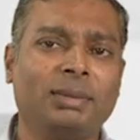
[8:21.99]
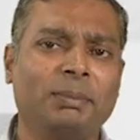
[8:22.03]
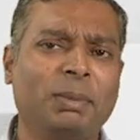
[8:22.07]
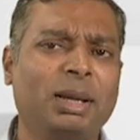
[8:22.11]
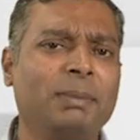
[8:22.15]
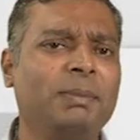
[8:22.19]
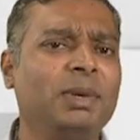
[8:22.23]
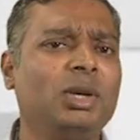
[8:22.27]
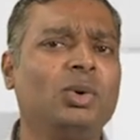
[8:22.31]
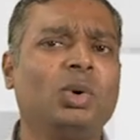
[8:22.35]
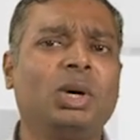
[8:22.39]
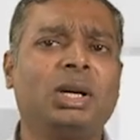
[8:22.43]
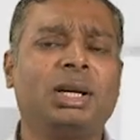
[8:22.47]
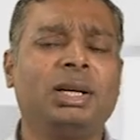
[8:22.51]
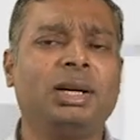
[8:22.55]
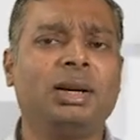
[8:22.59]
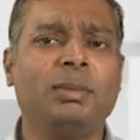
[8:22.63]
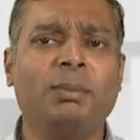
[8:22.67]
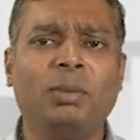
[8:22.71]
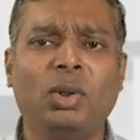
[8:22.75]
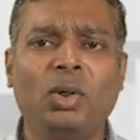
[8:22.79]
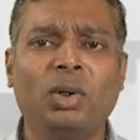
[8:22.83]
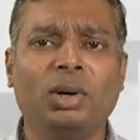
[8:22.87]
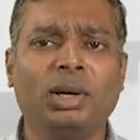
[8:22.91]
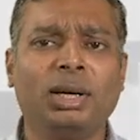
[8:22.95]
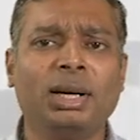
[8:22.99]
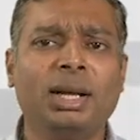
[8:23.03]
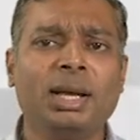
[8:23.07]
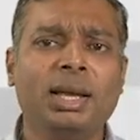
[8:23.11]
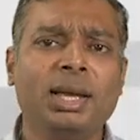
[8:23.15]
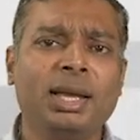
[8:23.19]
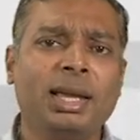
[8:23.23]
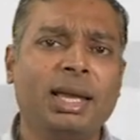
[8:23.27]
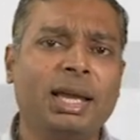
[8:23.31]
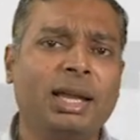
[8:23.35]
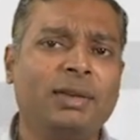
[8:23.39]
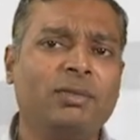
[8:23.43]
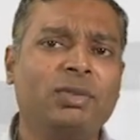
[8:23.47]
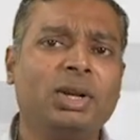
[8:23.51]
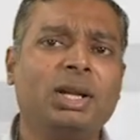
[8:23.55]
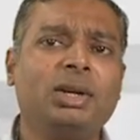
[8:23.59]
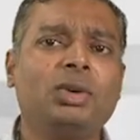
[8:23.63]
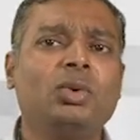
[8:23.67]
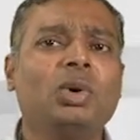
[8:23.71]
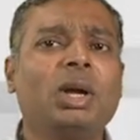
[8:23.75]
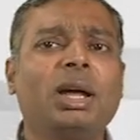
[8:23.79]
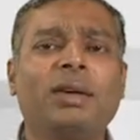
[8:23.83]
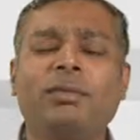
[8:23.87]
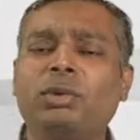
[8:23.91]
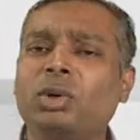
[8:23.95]
maybe you are in a mall and where
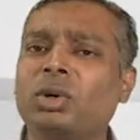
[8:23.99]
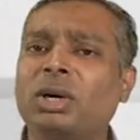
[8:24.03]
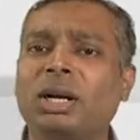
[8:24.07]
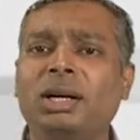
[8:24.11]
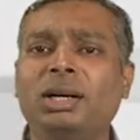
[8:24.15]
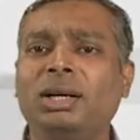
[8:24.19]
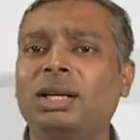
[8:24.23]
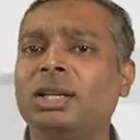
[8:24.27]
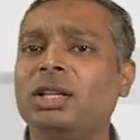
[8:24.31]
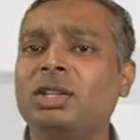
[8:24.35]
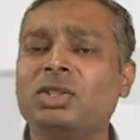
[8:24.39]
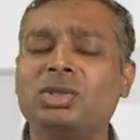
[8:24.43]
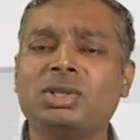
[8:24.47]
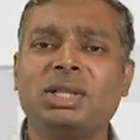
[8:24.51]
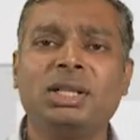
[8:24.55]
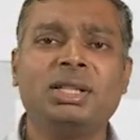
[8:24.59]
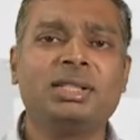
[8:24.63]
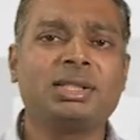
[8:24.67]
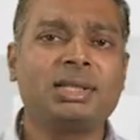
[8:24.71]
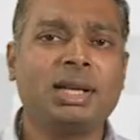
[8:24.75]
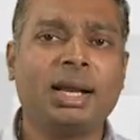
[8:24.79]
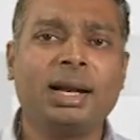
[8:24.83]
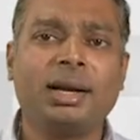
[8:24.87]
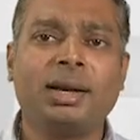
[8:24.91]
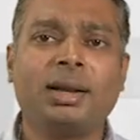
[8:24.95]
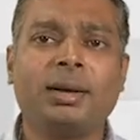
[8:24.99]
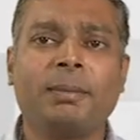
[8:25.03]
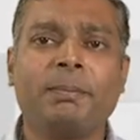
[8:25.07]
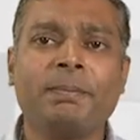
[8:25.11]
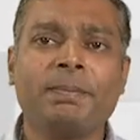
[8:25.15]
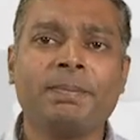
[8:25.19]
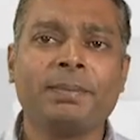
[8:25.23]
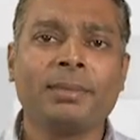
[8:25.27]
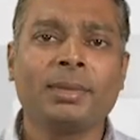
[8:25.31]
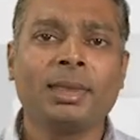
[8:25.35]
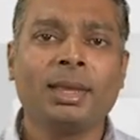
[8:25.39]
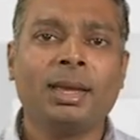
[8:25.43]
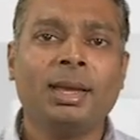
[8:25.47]
you have to continuously stand up,